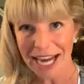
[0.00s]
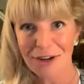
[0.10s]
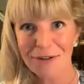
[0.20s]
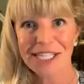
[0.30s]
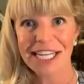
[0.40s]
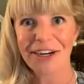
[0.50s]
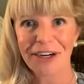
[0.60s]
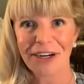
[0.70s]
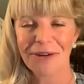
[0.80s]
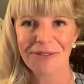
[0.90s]
new
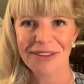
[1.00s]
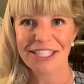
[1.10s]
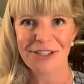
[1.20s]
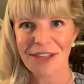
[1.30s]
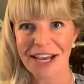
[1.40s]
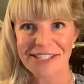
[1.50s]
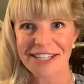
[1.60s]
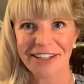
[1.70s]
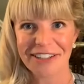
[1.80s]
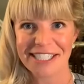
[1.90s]
tier, the
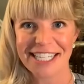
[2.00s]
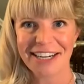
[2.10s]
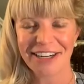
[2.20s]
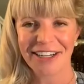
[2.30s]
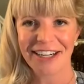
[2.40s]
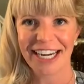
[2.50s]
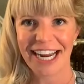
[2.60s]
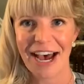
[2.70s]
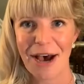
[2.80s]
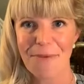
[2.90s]
$2,000 tier
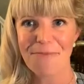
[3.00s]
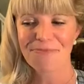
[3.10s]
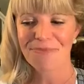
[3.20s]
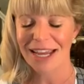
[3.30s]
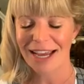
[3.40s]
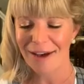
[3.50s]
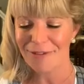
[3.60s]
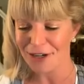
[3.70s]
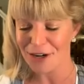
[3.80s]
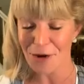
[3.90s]
of
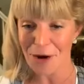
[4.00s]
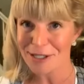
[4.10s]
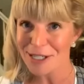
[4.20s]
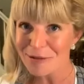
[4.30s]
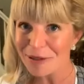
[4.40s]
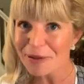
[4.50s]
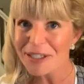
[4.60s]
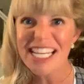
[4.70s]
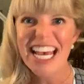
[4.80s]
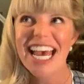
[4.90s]
our new Hostess
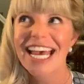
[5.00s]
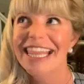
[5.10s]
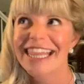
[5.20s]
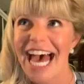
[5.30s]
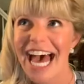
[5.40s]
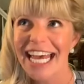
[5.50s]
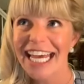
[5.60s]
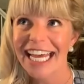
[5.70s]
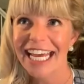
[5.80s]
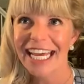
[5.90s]
rewards, that
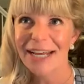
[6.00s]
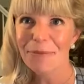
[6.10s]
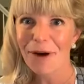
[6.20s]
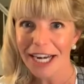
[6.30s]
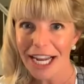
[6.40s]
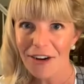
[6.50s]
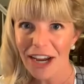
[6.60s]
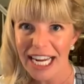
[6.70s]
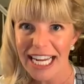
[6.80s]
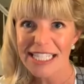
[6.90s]
product
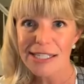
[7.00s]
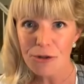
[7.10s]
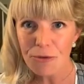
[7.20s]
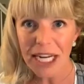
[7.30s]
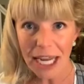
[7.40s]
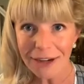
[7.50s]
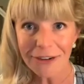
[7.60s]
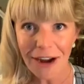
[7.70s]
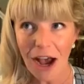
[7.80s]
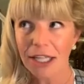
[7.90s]
credit is
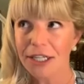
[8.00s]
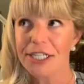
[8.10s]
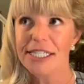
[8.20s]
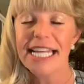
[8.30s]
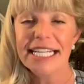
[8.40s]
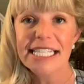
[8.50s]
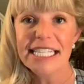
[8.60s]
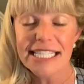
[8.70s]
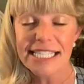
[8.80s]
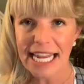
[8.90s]
$300. That's
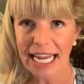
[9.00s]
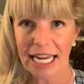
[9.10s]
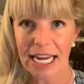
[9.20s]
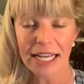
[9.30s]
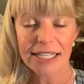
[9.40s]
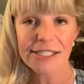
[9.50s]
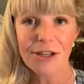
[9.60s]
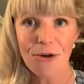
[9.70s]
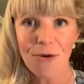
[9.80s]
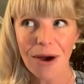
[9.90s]
insane.
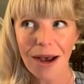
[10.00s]
So